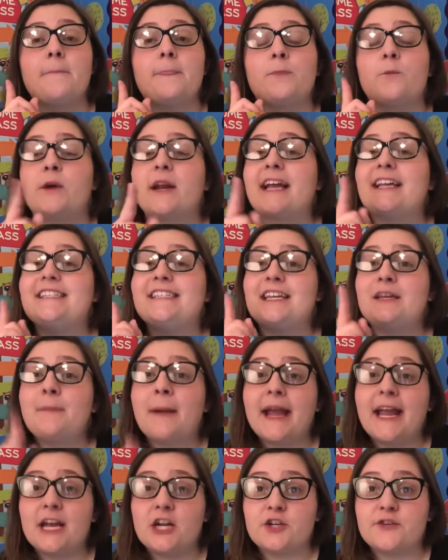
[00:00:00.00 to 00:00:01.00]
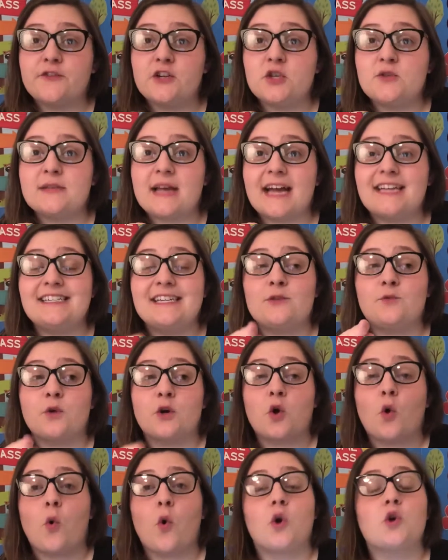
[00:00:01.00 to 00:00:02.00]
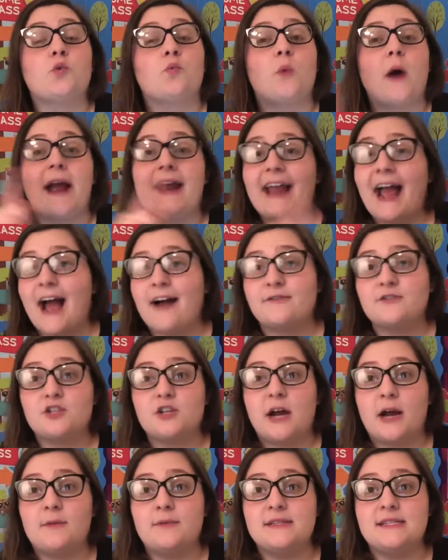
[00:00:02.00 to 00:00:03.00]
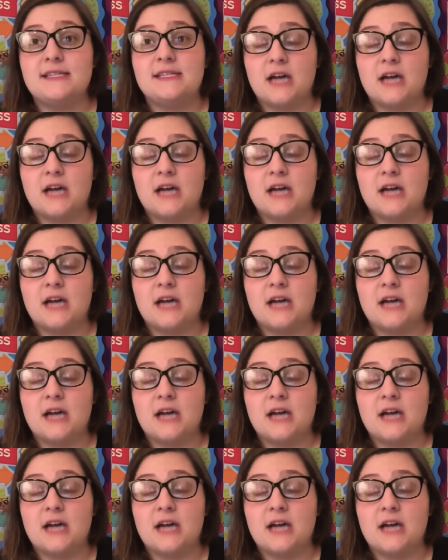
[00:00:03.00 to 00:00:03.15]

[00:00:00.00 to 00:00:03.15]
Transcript: when I did my interviews, I did record right after I was